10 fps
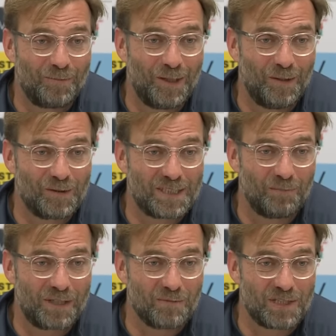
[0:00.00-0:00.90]
So
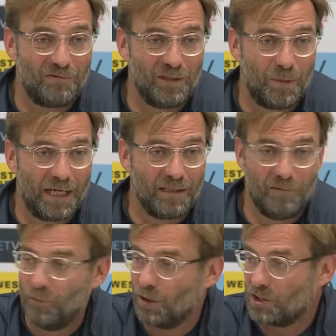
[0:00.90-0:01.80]
sometimes they feel
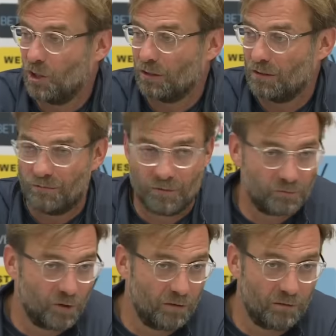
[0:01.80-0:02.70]
better for Scott,
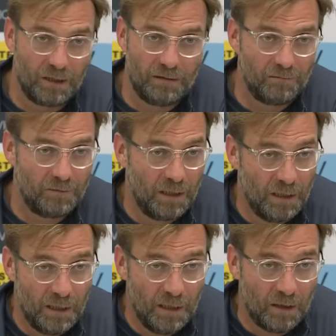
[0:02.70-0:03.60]
for, for
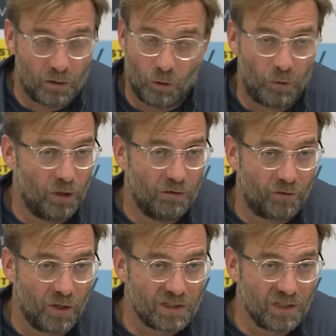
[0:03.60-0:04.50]
Robo,
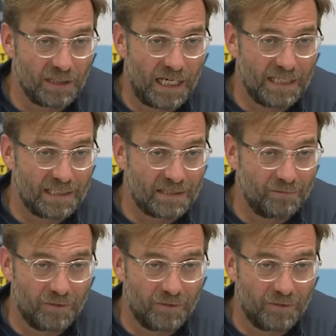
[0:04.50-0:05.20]
of course, not nice.